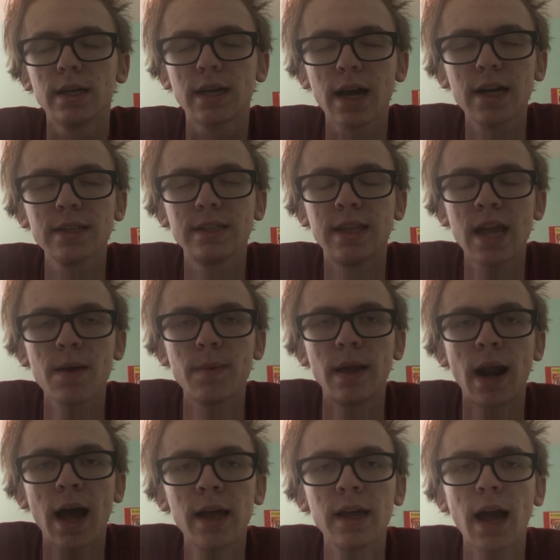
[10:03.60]
God damn it,
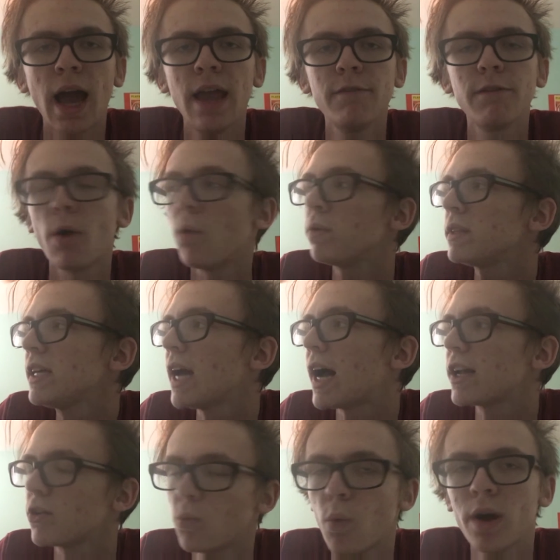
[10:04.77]
I've only
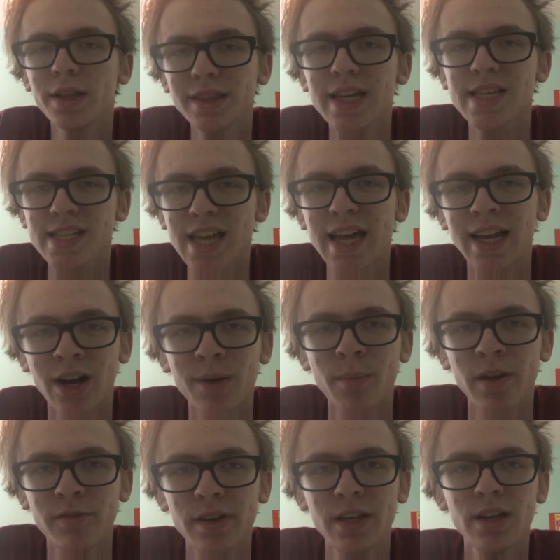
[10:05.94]
gotten 1 dislike on
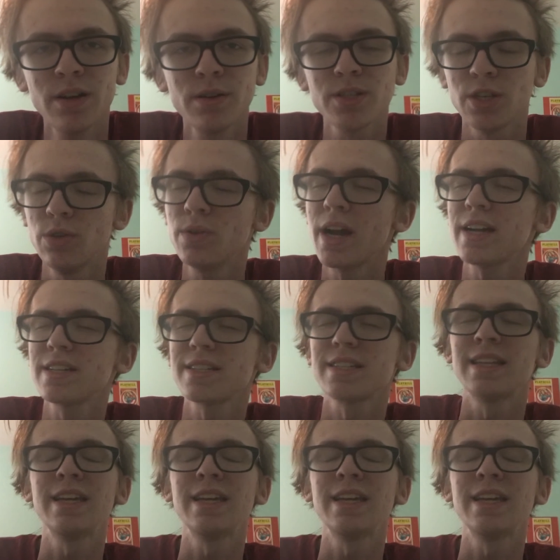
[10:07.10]
my videos. You guys